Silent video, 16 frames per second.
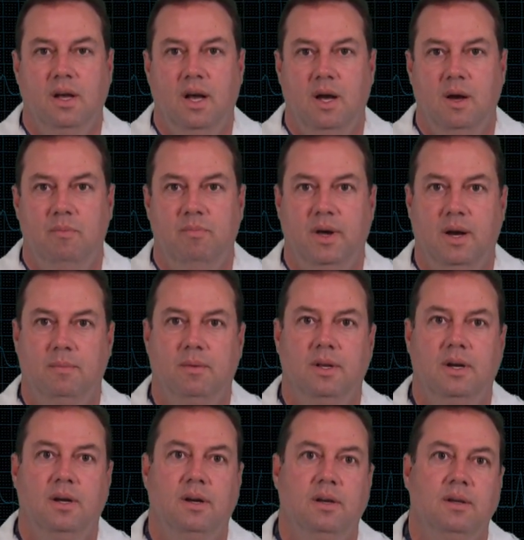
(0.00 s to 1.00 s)
Uh, but I'm
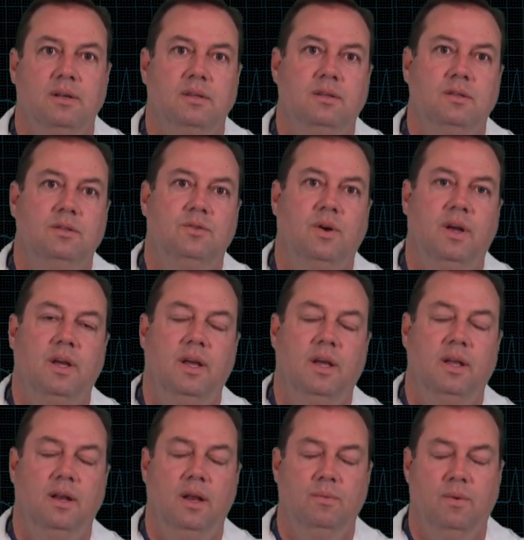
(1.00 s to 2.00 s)
going to try,
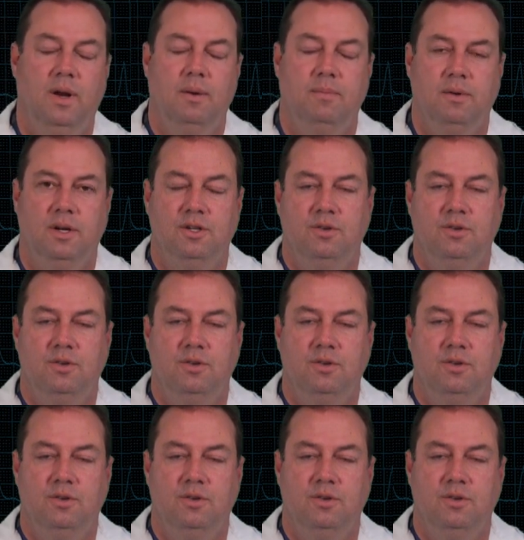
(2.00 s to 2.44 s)
and what I'm going